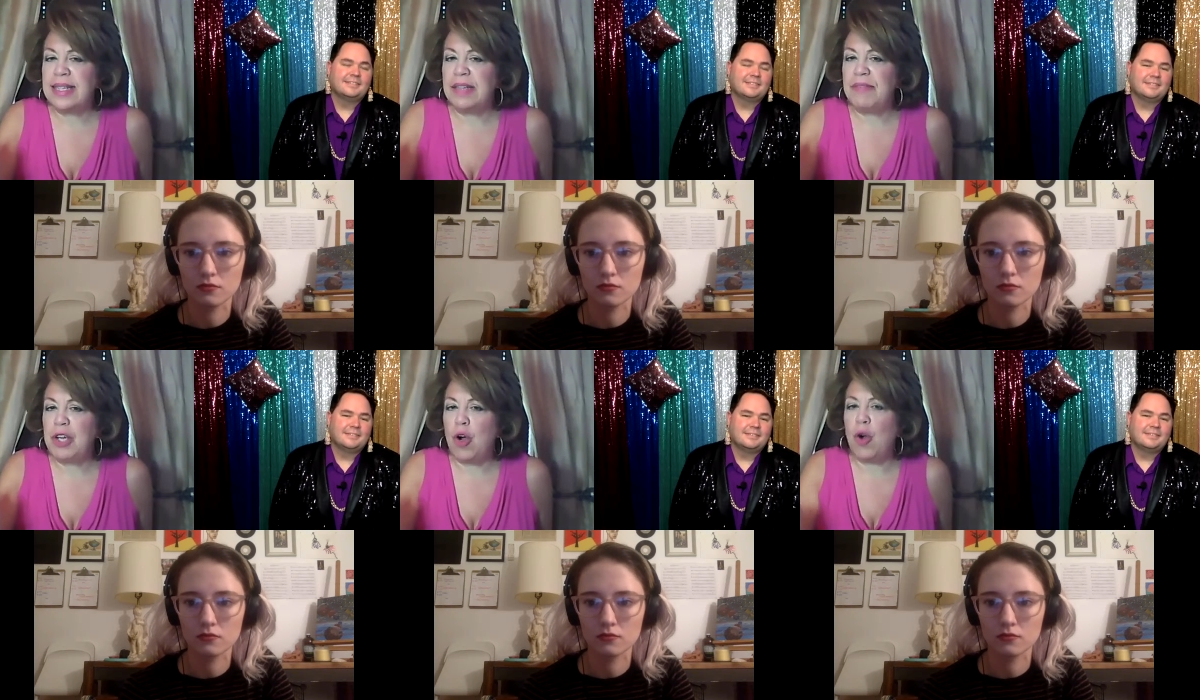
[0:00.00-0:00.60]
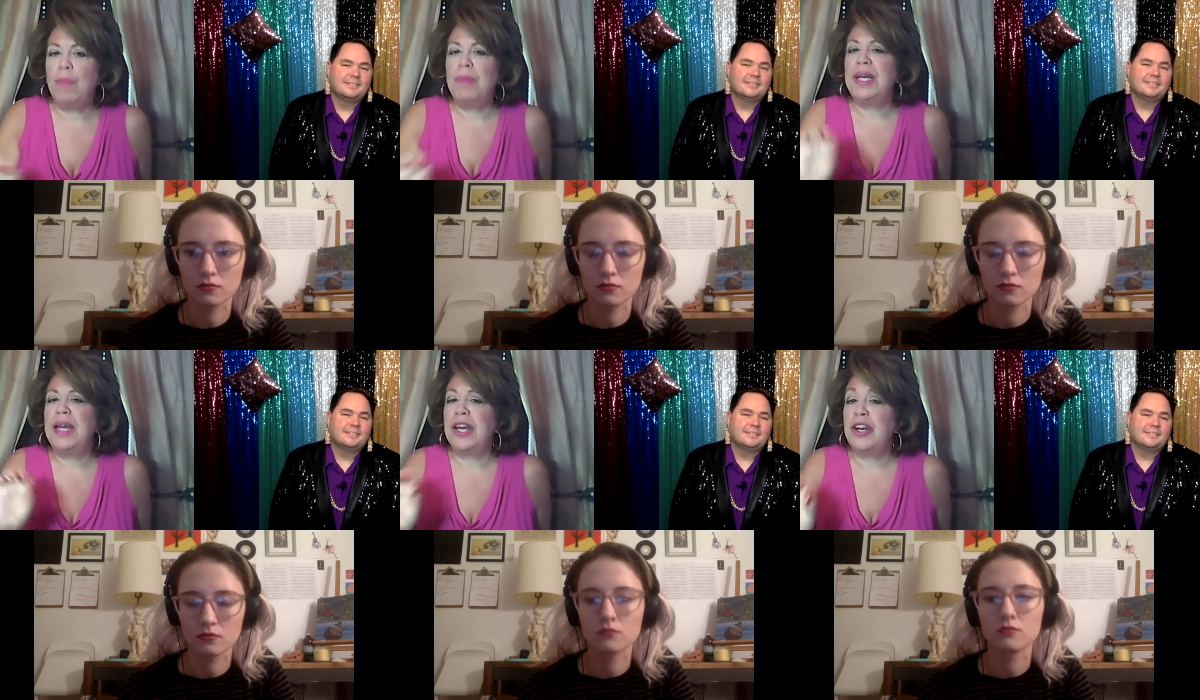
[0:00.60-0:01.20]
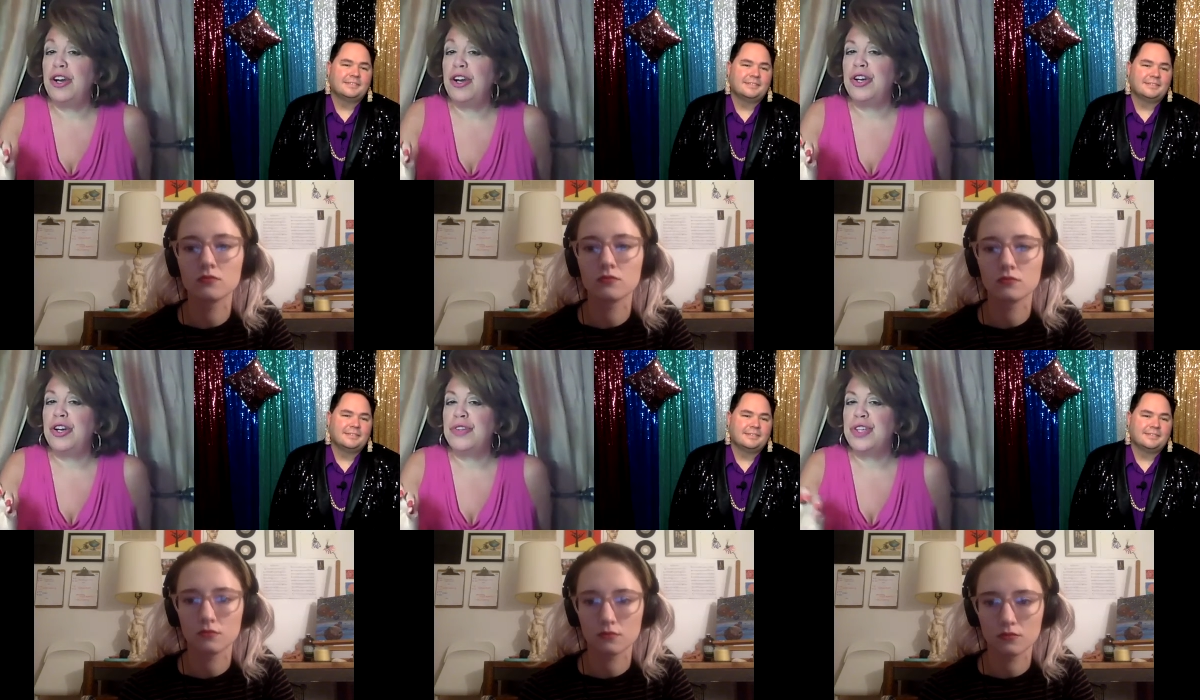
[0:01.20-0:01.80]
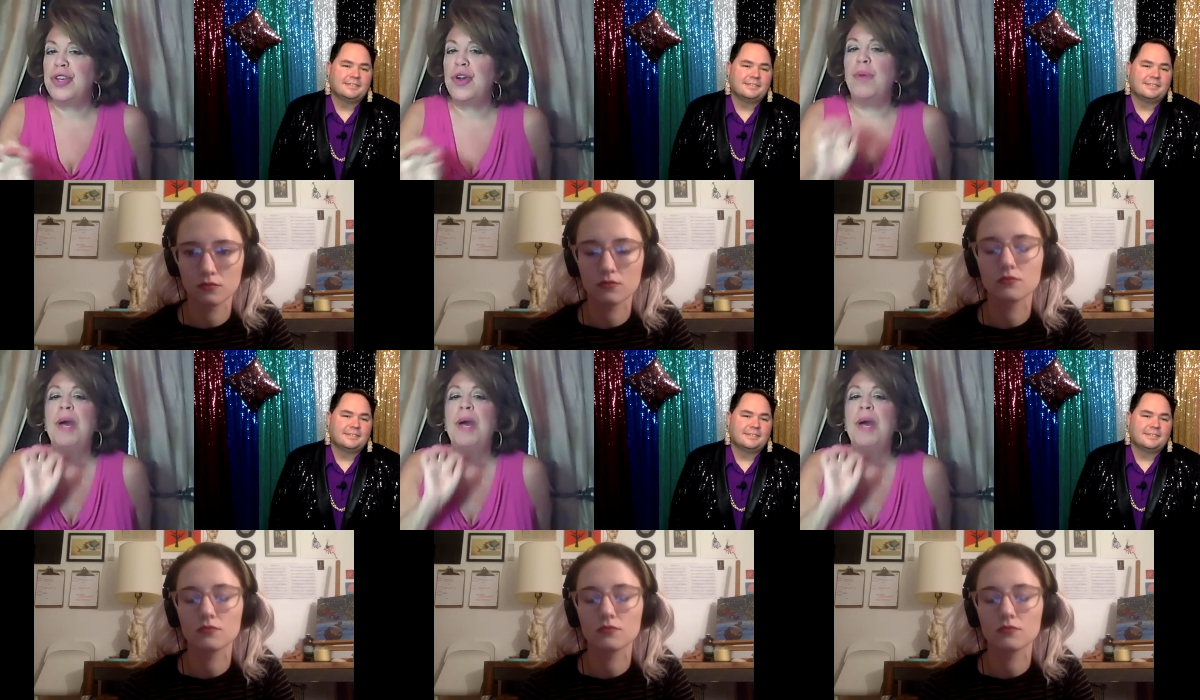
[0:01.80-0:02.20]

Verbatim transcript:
Speaker 1: living home, not in a nursing home,